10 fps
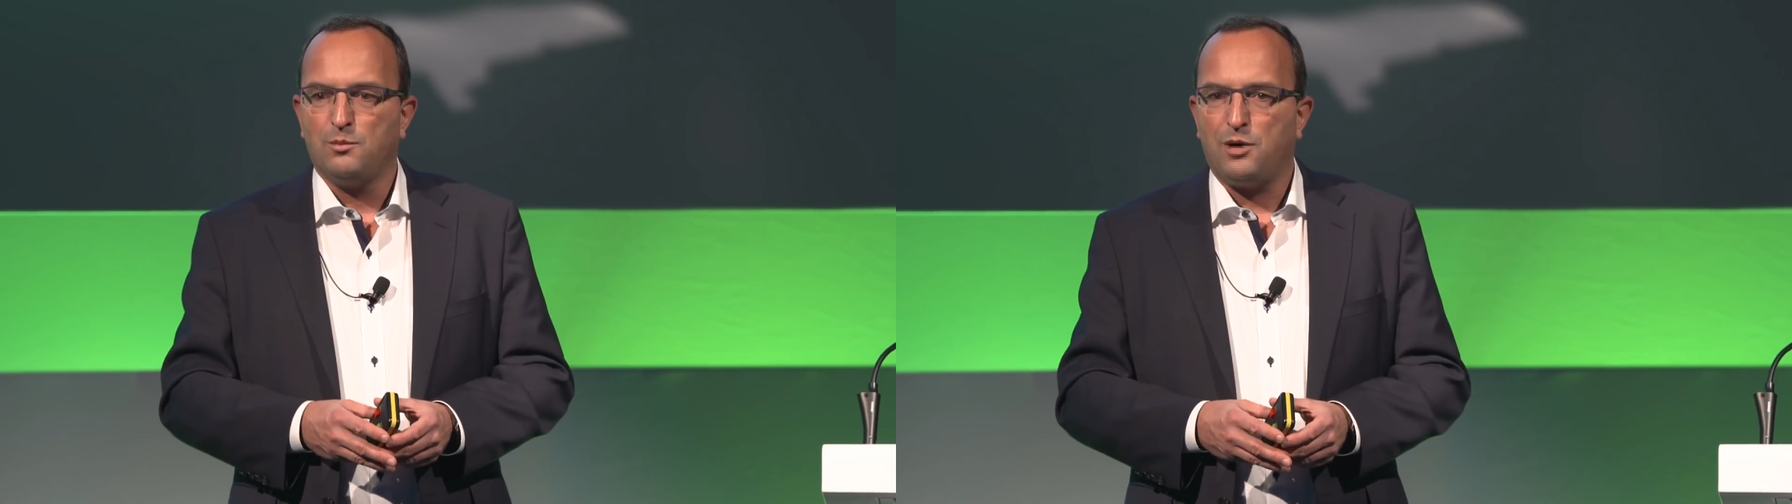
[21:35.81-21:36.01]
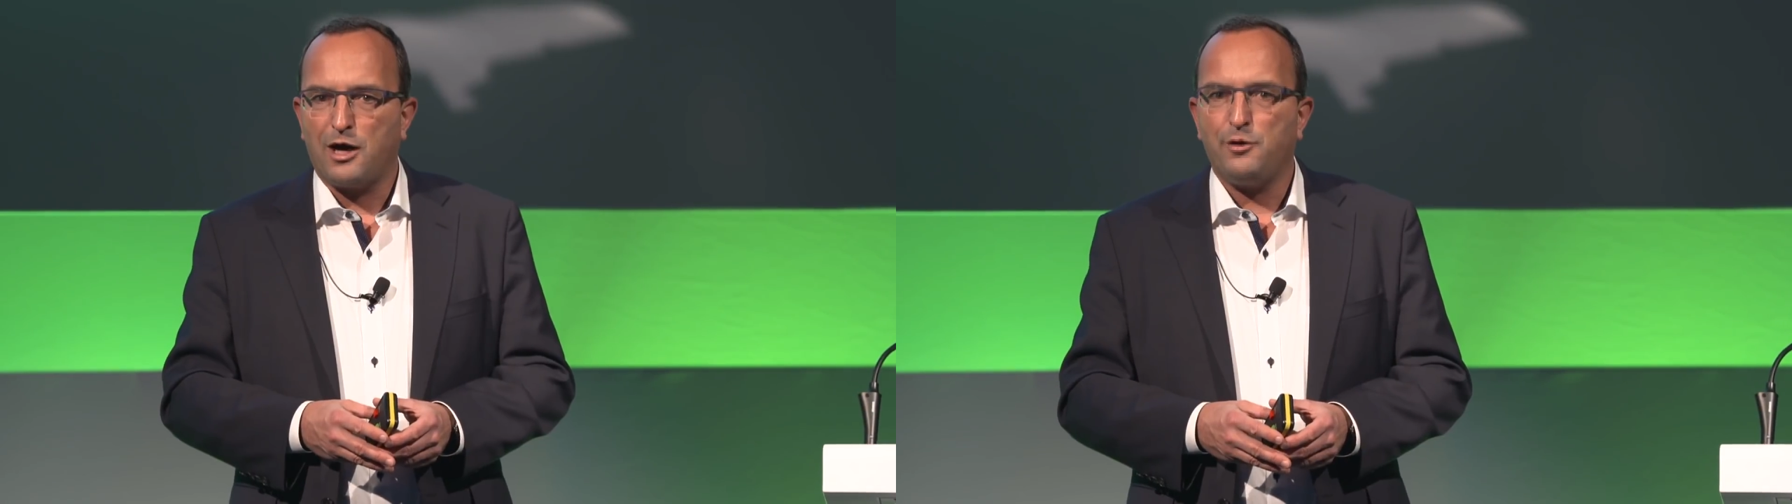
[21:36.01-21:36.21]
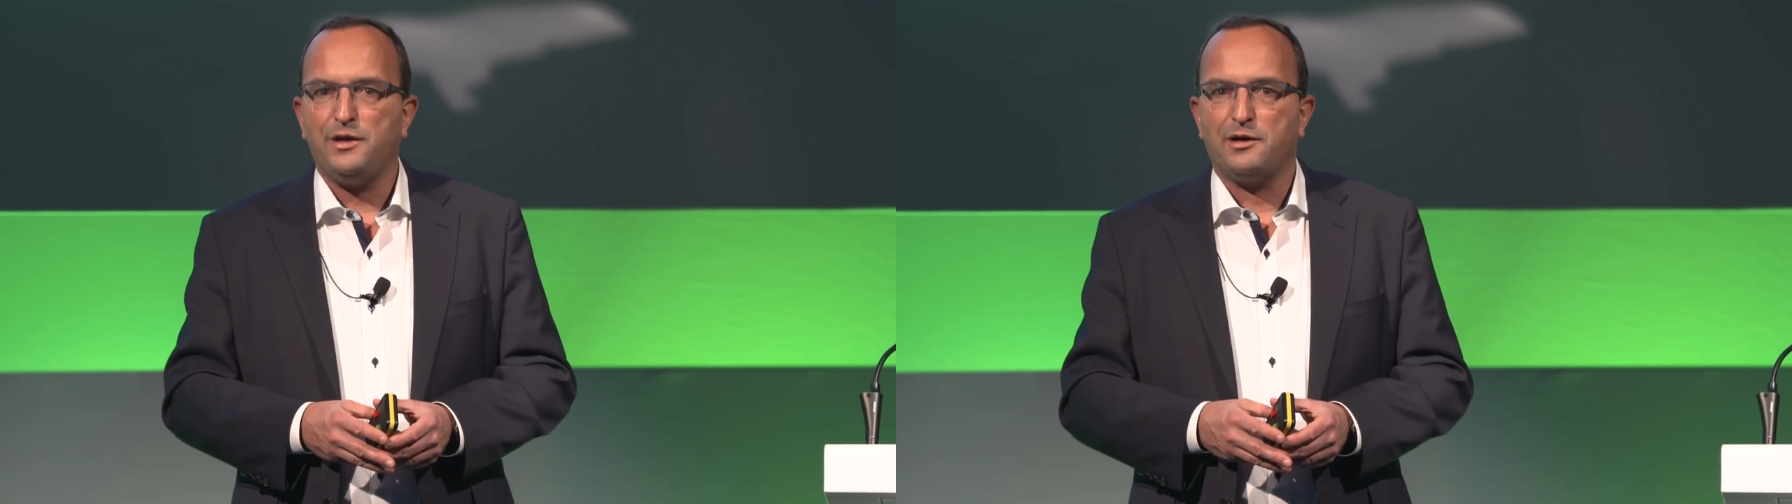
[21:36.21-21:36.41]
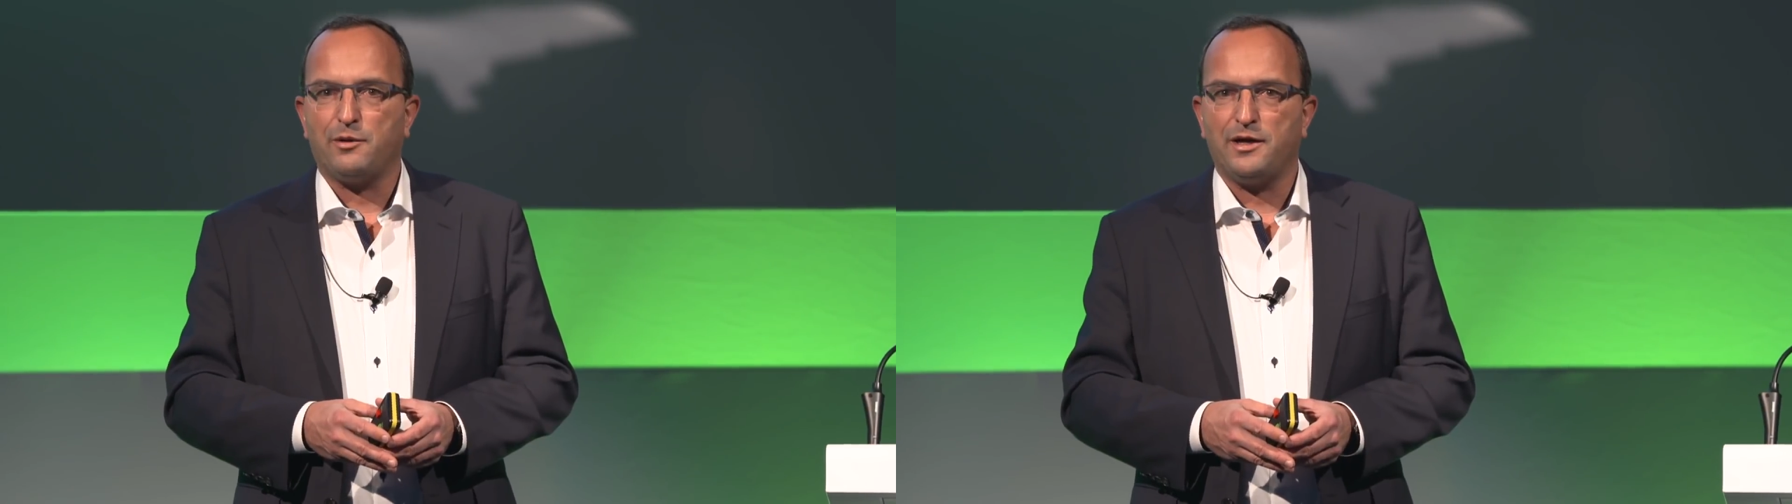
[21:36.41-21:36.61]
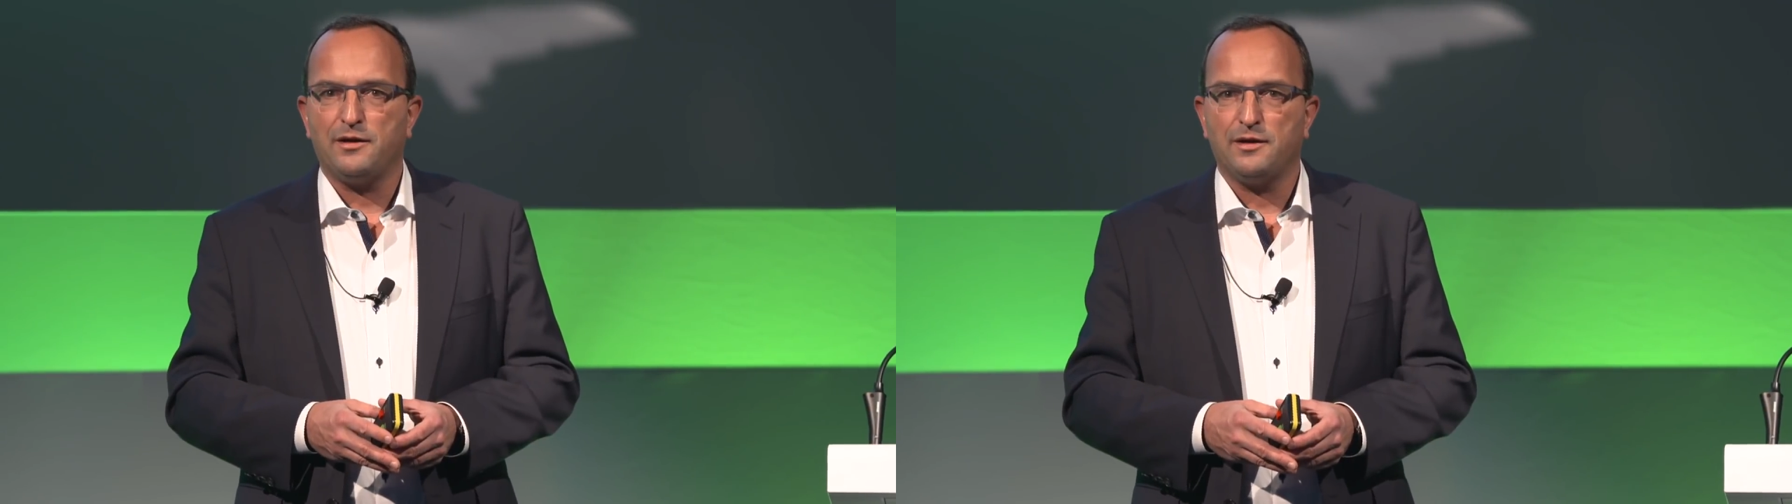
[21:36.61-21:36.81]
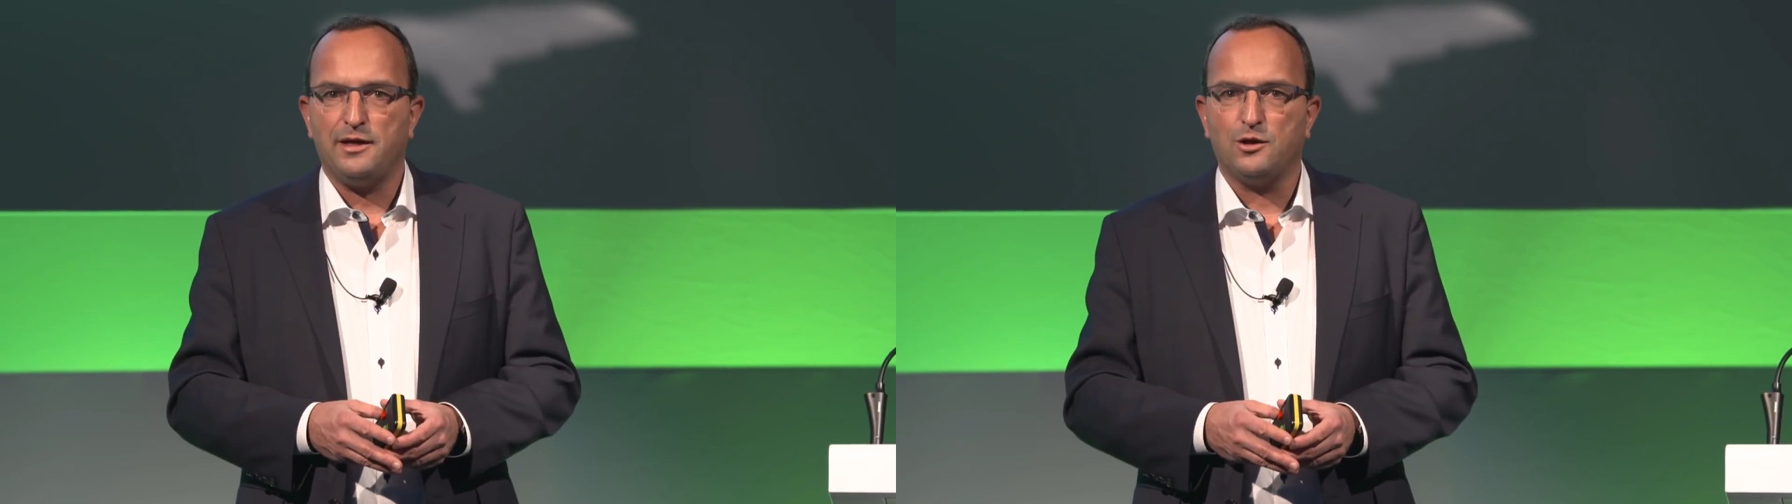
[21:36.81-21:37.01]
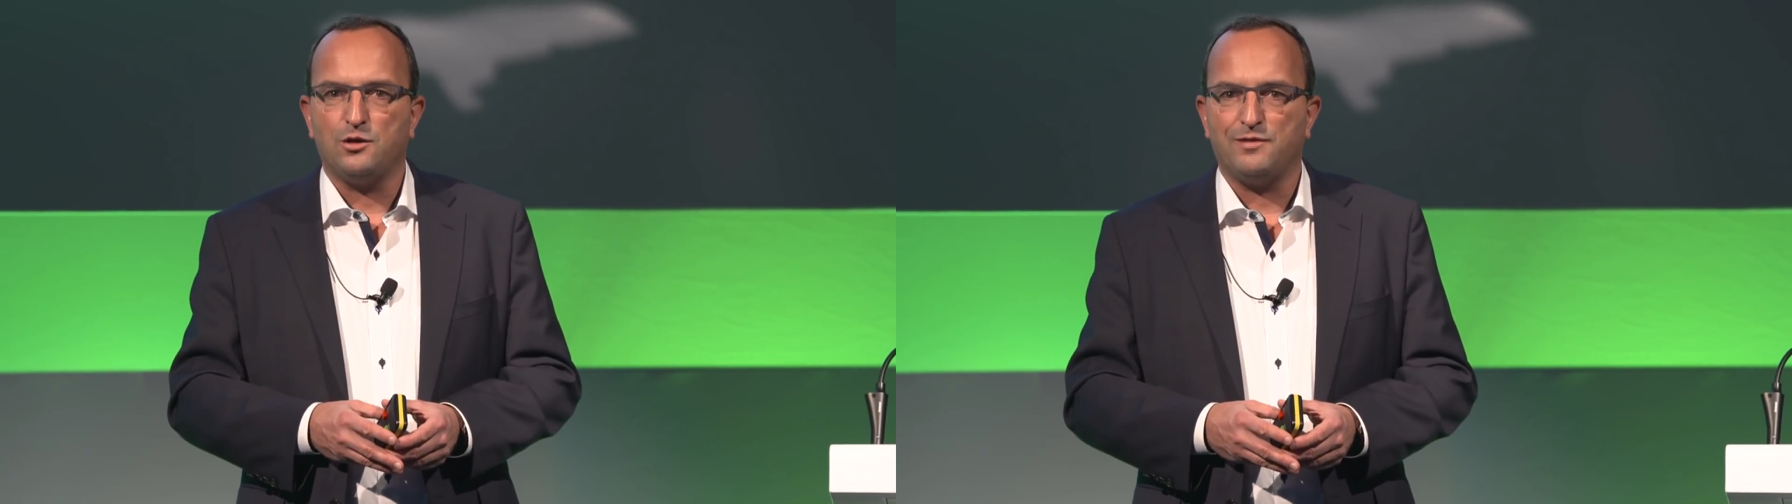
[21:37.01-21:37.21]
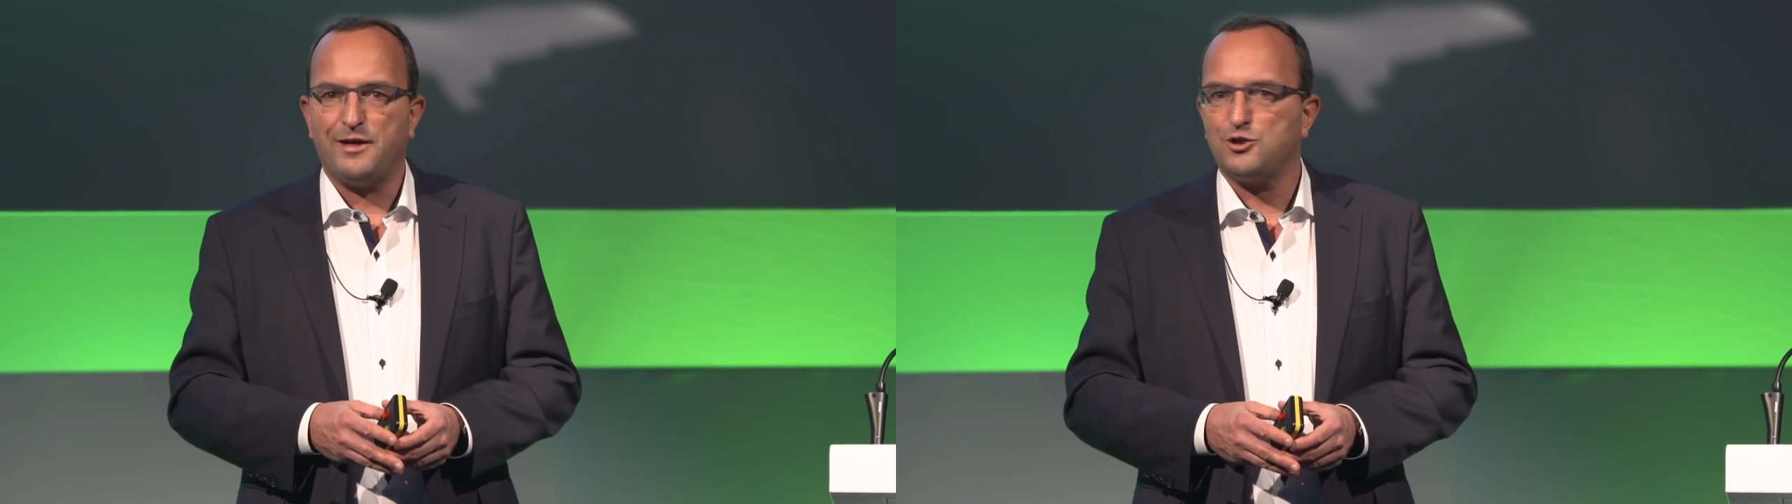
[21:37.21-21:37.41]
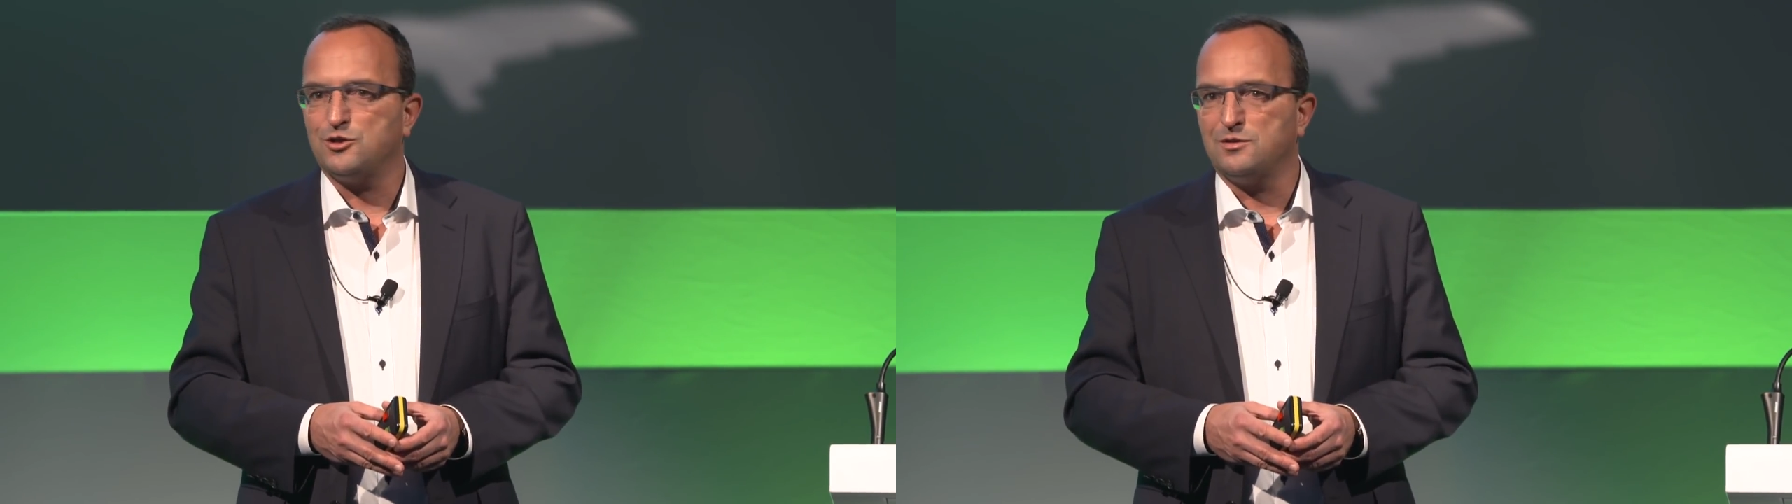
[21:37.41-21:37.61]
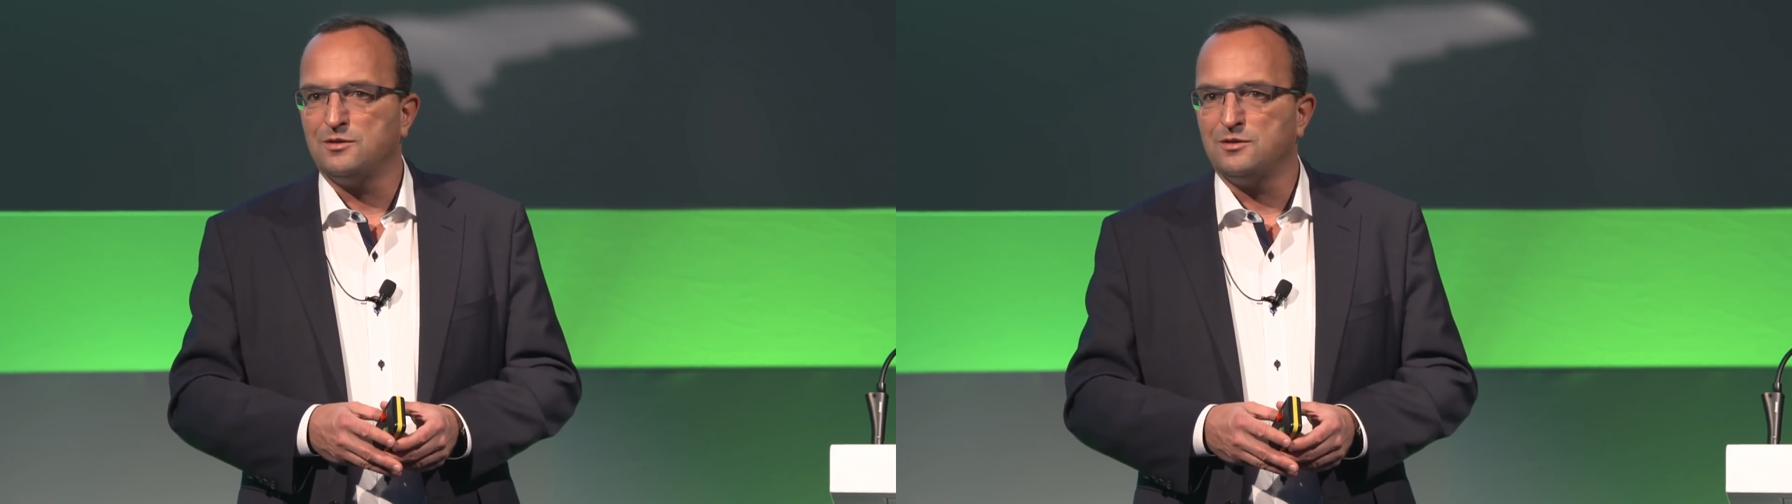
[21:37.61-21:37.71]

pioneering in innovation